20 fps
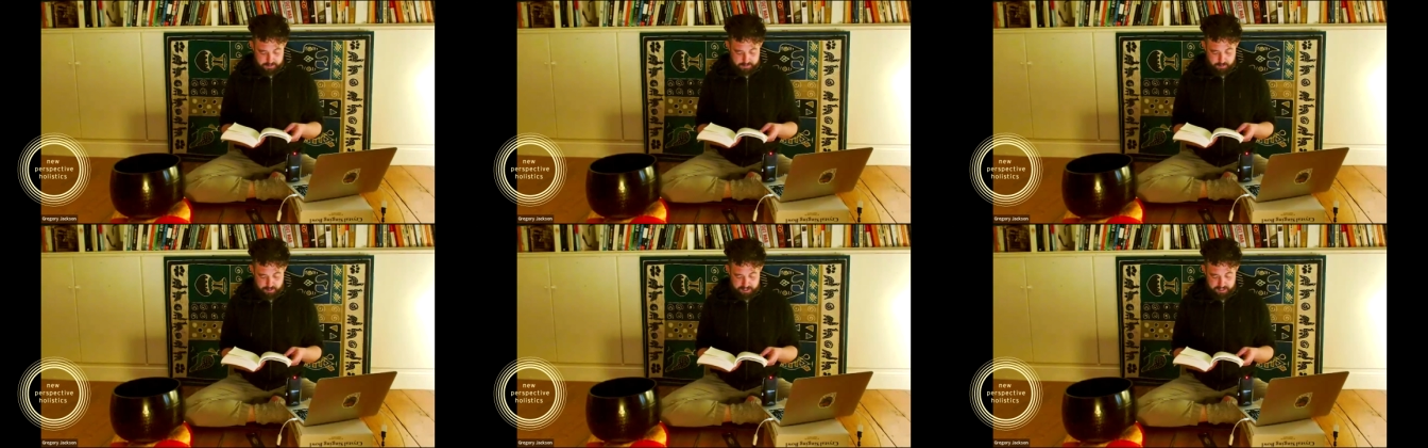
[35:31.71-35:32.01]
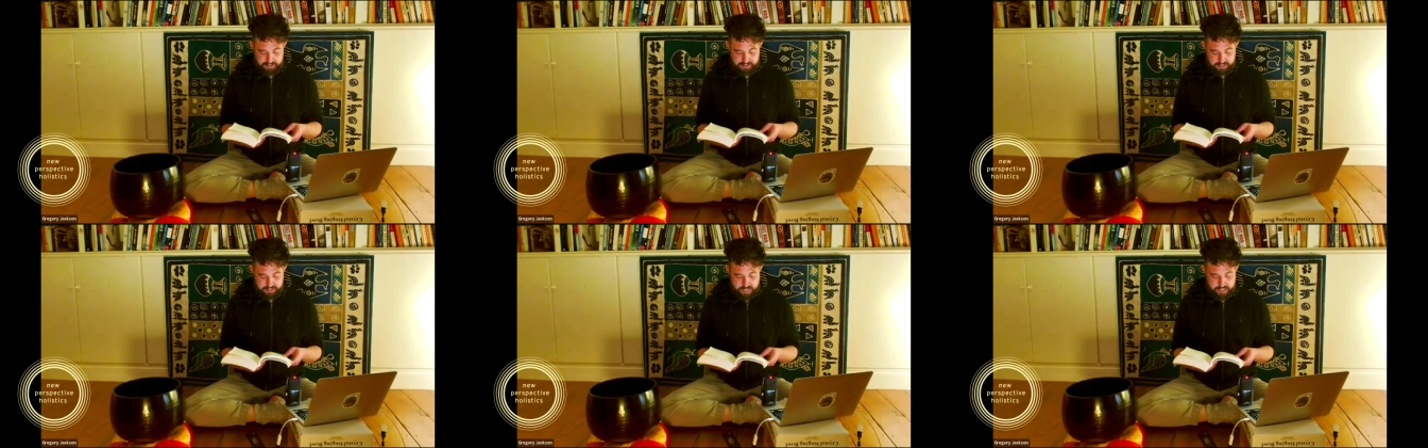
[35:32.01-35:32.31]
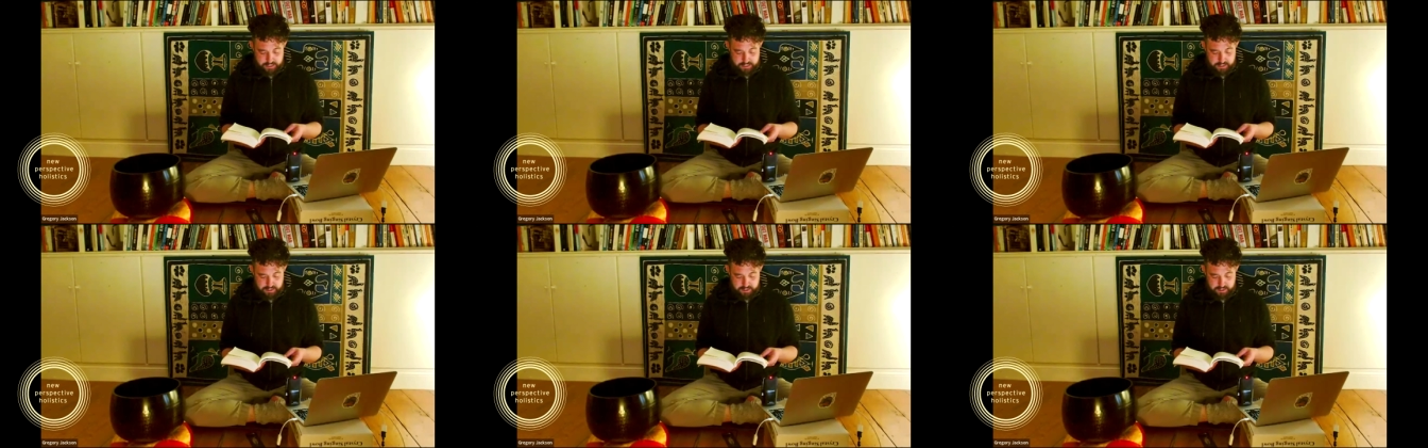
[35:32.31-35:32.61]
when he
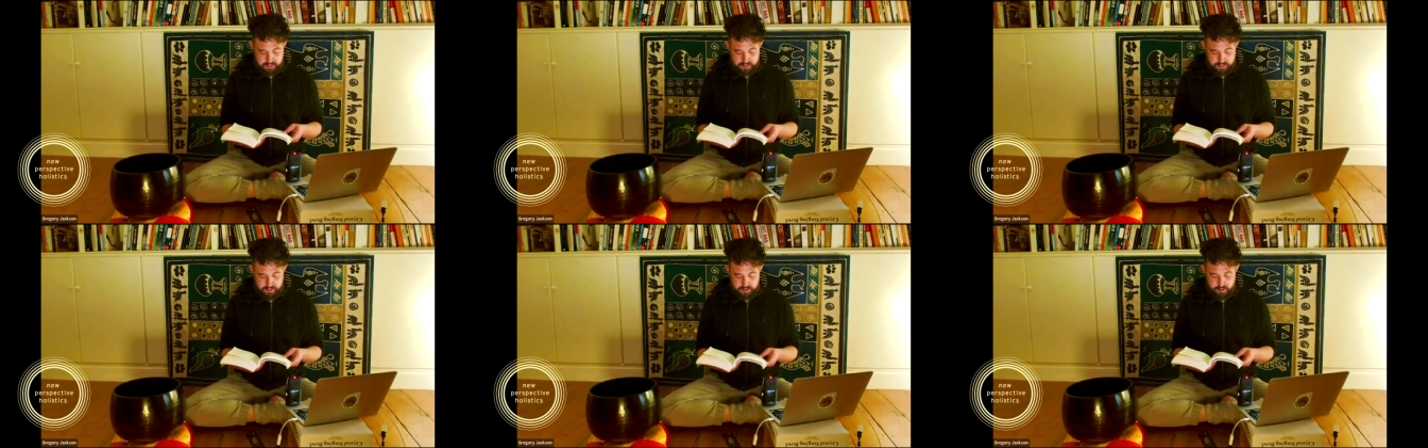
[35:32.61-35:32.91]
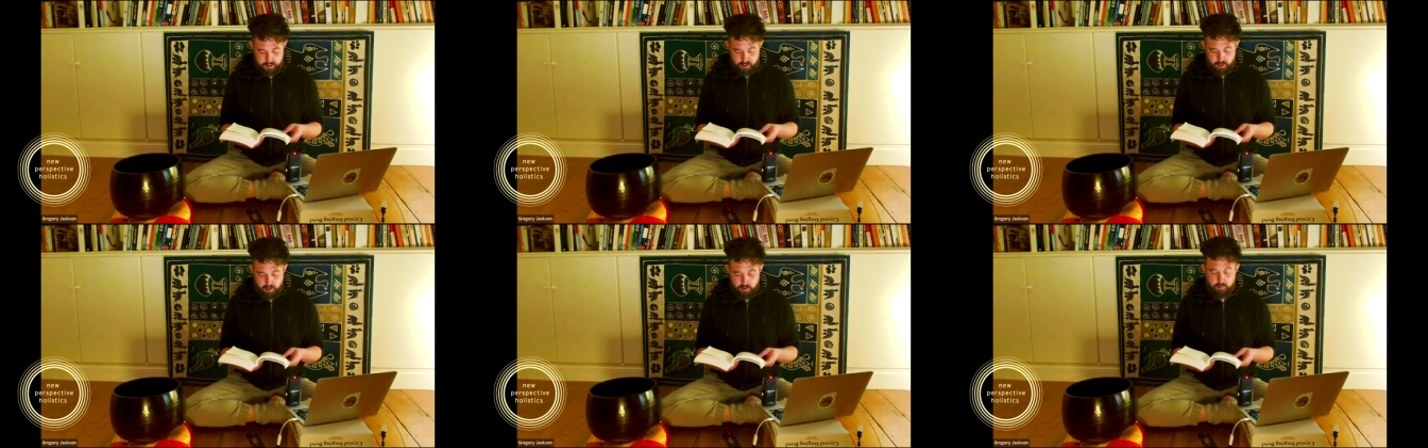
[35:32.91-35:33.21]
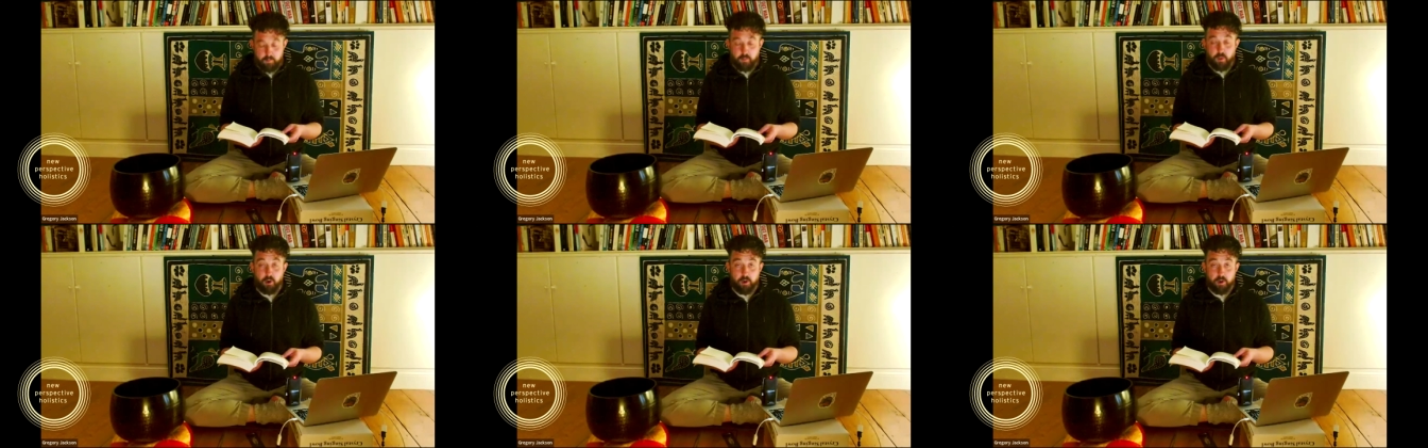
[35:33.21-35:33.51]
says,
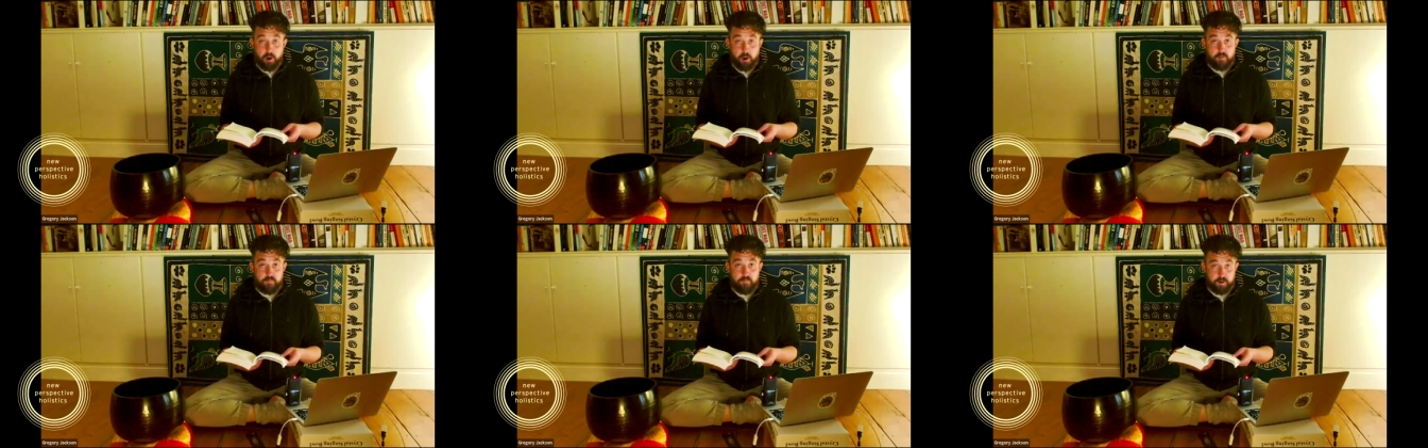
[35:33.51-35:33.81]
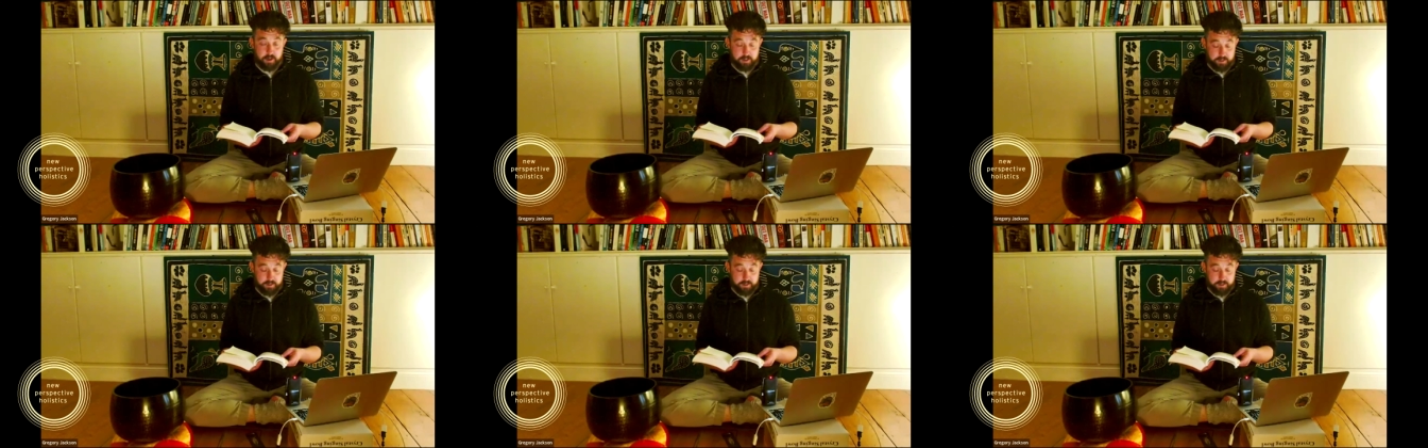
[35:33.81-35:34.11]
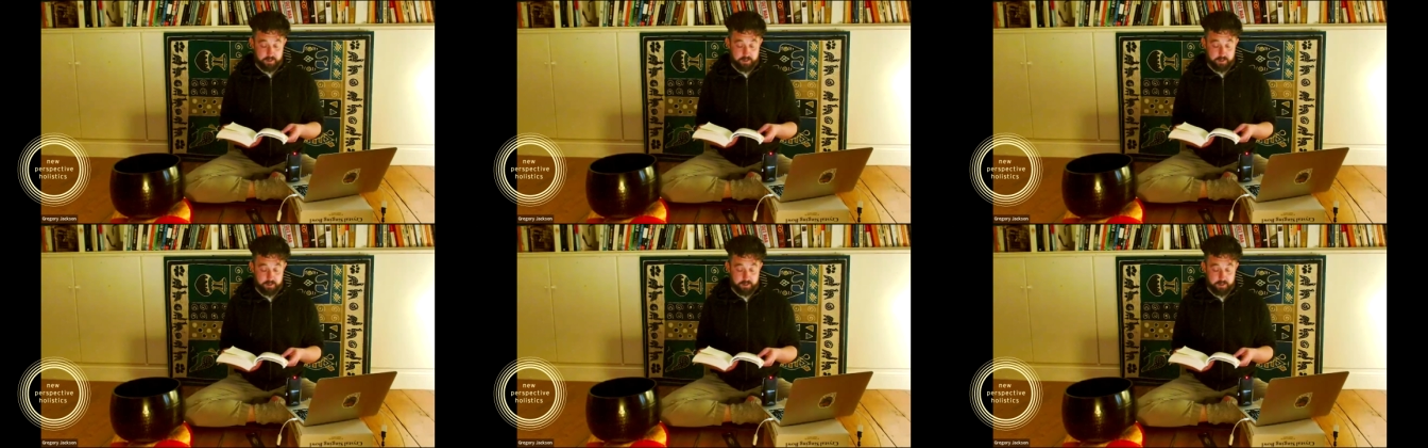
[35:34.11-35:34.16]
Moreover,